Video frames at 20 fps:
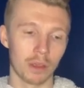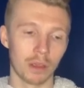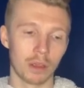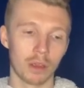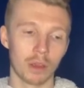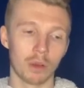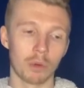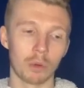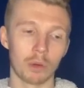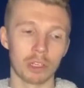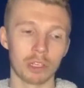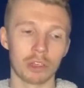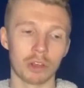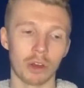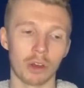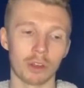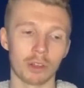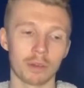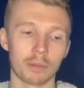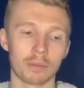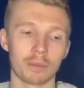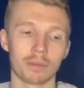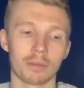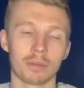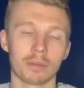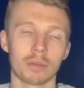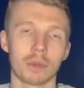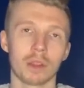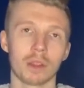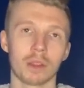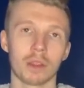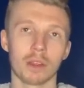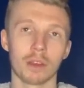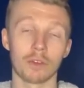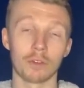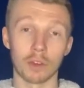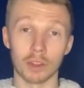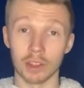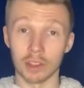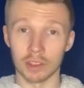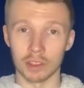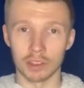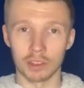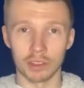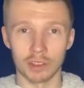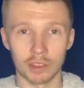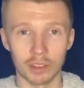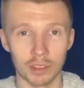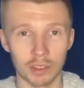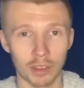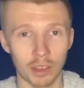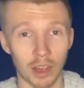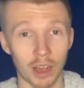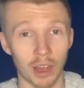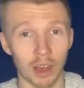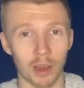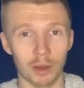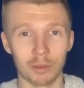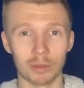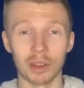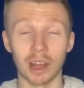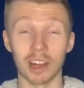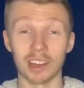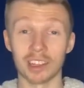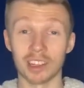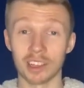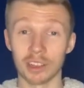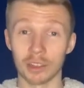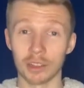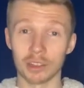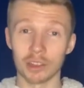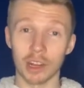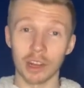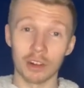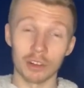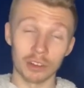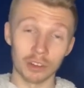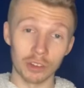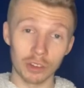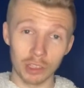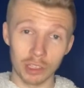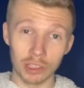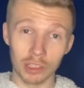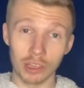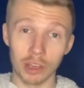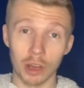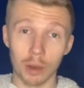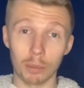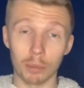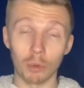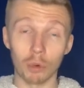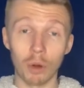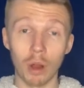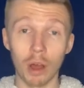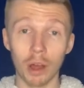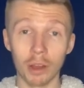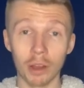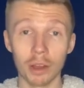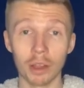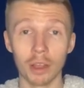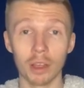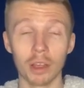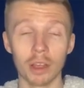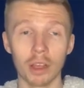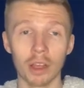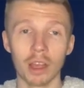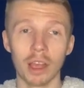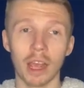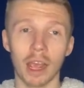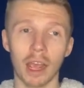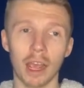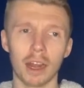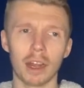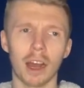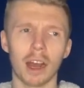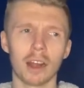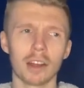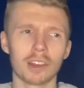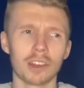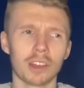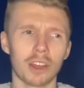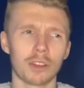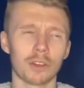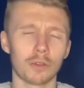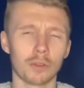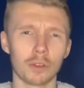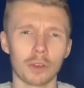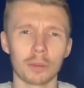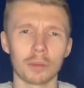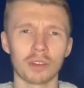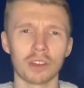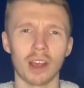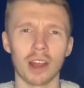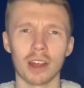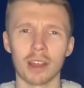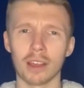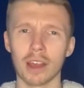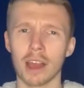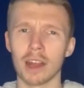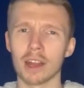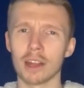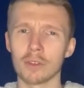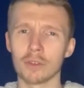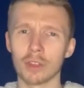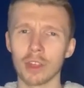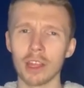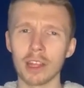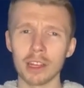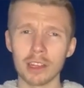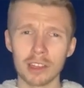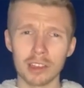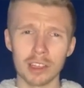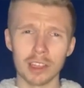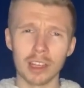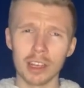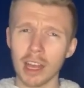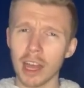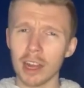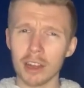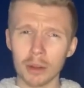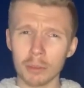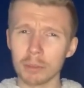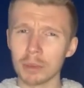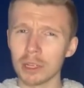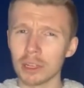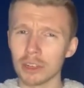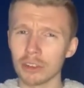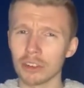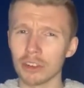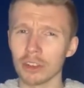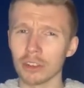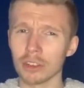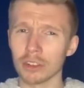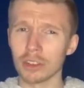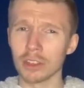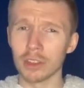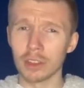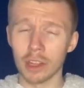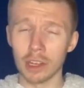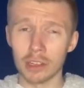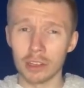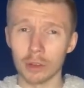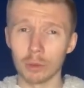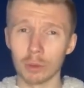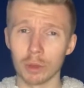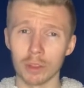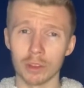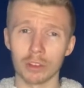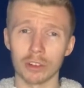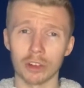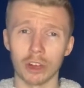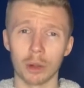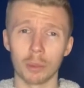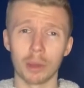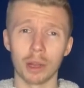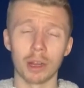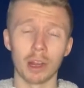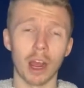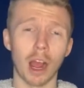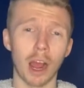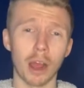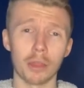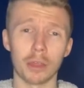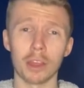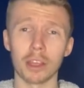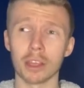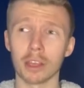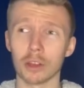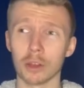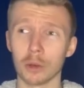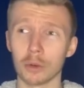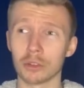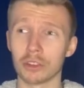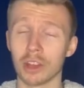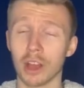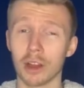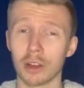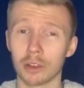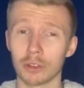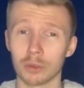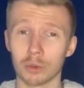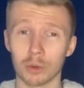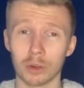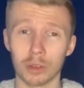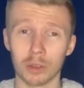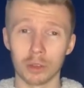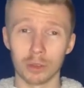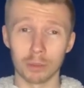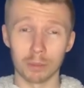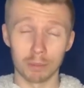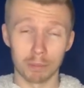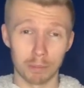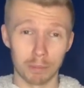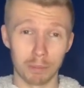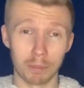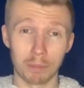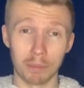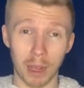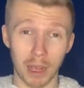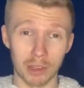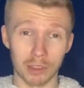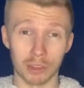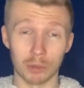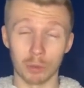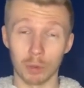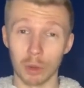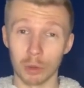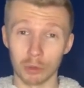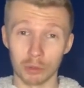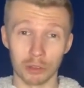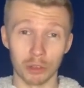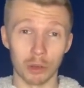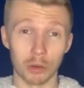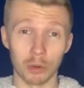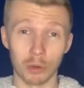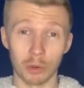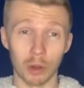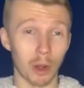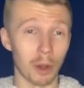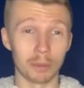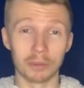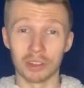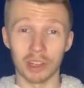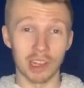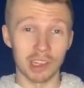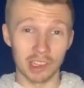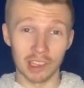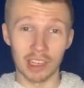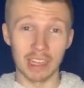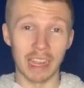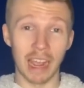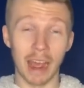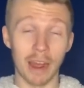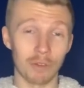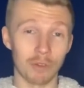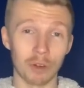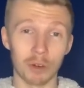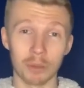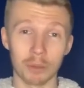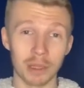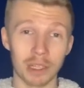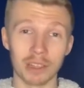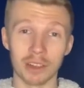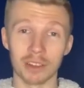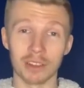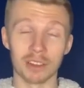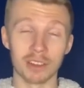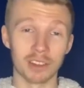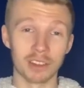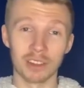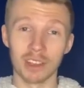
what do you call it for this uh, Continental Tires League Cup run. And honestly, on the flip side of that, if they did end up beating Chelsea and they did win this tournament, I think it goes down as one of the best Woso upsets like ever because